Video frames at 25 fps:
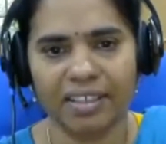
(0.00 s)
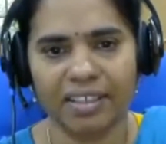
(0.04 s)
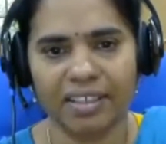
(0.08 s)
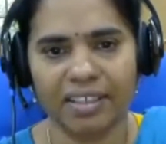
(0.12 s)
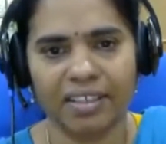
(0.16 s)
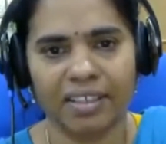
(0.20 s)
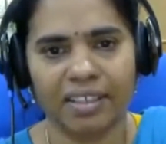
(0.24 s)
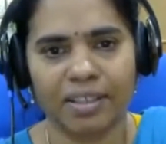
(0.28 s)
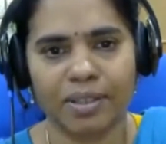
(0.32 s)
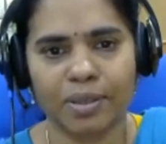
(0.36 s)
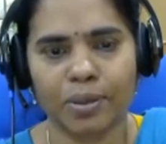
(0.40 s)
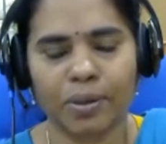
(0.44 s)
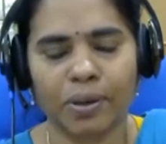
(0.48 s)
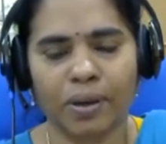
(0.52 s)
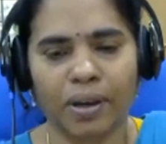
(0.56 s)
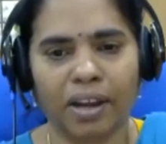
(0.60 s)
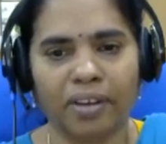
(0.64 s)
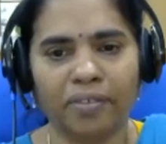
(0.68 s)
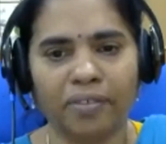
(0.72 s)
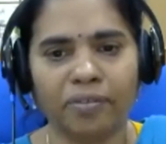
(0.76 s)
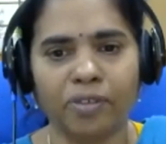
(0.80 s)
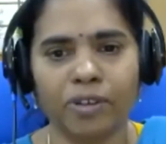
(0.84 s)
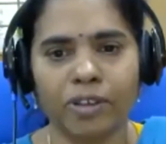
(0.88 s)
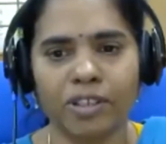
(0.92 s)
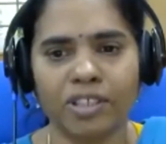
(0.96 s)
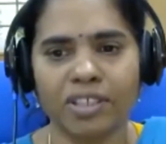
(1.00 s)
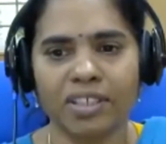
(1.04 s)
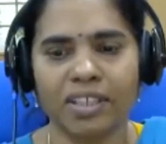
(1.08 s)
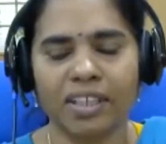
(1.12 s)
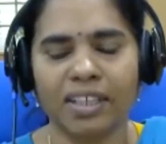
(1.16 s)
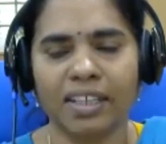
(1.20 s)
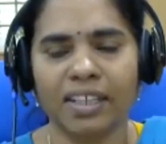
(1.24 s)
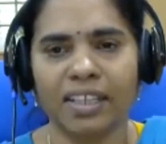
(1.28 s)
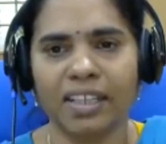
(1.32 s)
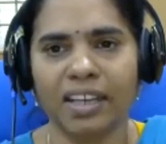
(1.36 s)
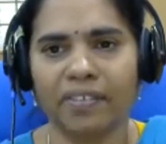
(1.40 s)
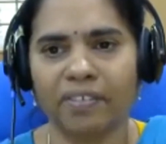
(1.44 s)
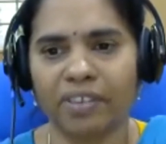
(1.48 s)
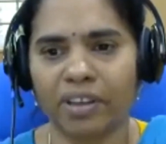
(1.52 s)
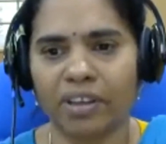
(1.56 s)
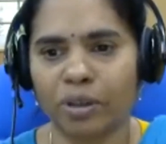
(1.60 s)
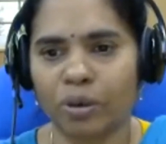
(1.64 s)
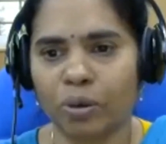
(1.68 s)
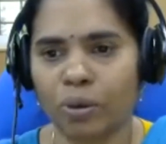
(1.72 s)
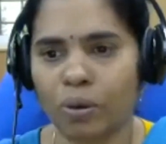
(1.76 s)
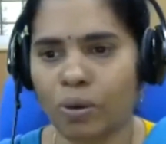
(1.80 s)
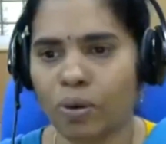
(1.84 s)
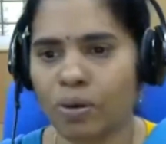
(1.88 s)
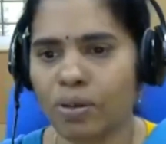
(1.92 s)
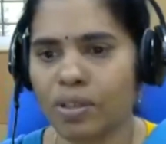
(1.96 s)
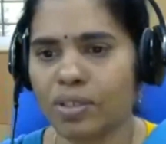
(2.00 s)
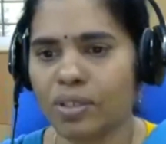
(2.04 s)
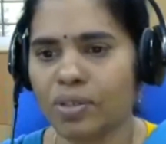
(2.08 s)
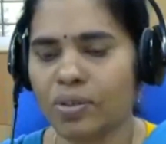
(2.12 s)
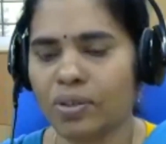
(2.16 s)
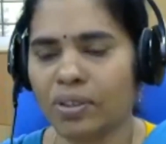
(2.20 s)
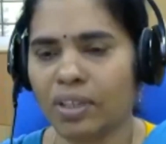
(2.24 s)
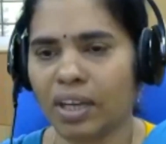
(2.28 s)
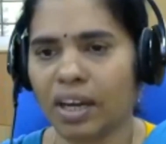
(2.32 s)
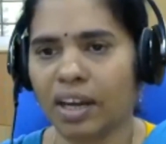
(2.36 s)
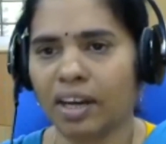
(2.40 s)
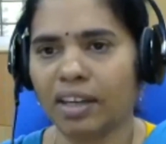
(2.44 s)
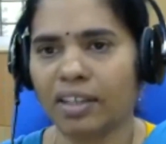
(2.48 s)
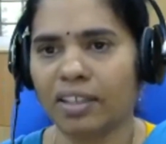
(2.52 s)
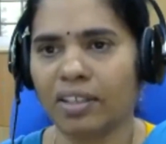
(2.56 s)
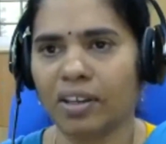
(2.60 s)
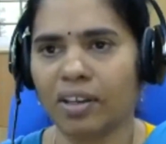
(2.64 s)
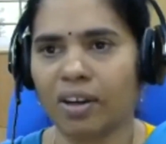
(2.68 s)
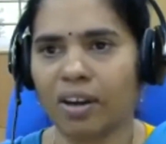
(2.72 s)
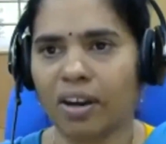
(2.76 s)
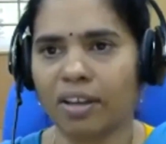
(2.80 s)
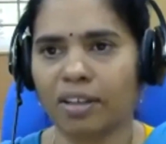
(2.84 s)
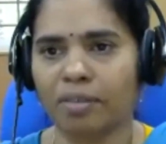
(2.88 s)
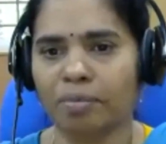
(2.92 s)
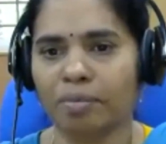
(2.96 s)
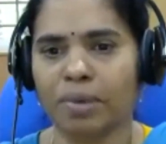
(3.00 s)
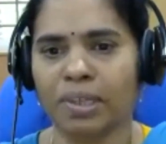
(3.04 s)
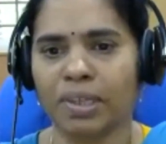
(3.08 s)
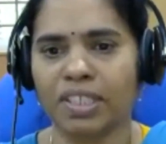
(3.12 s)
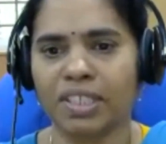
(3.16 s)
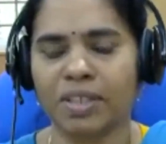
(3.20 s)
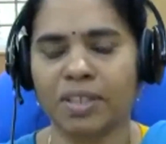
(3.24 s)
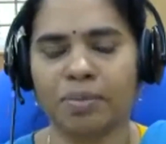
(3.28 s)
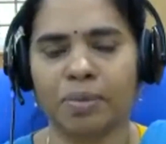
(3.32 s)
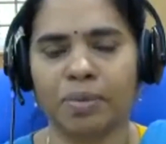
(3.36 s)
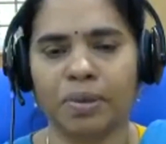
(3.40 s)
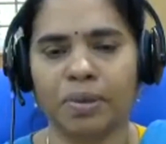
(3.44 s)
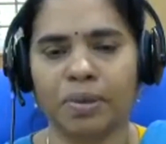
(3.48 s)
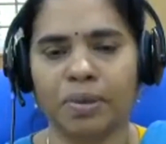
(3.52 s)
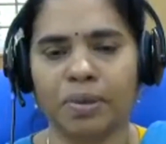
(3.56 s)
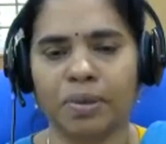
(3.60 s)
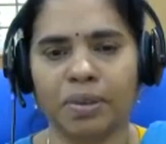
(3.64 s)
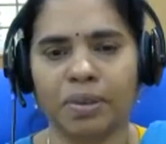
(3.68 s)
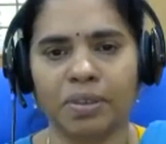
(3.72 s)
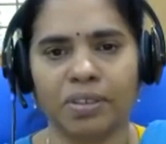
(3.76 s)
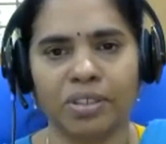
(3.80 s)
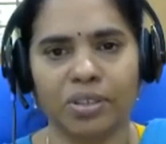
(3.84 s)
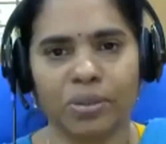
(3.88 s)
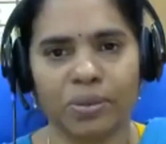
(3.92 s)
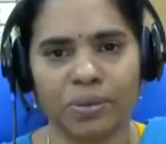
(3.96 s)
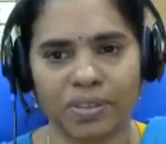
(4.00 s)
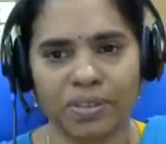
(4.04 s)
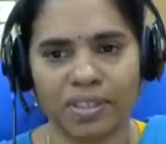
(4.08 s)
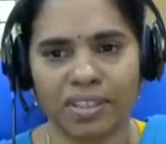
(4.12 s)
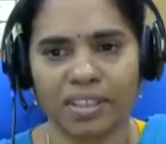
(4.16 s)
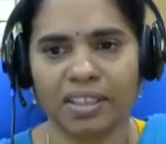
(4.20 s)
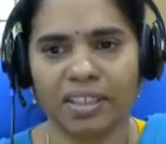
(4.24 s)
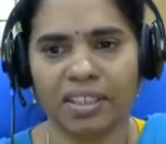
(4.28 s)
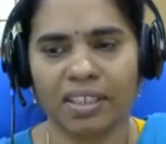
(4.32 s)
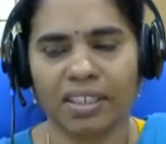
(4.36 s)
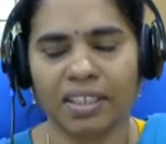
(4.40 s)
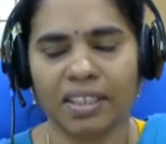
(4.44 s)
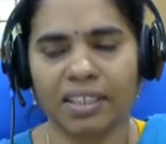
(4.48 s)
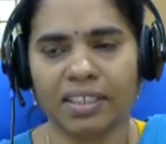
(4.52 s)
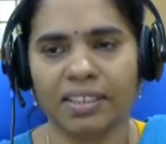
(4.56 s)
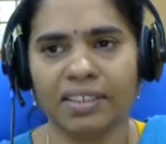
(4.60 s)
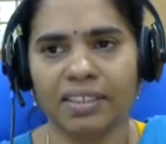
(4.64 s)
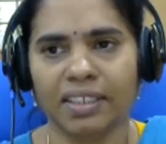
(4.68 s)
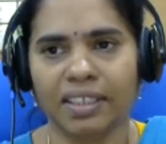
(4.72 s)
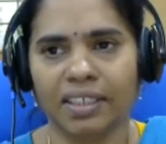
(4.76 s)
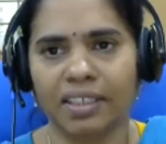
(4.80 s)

so unfortunately our codes do not talk much about geosynthetics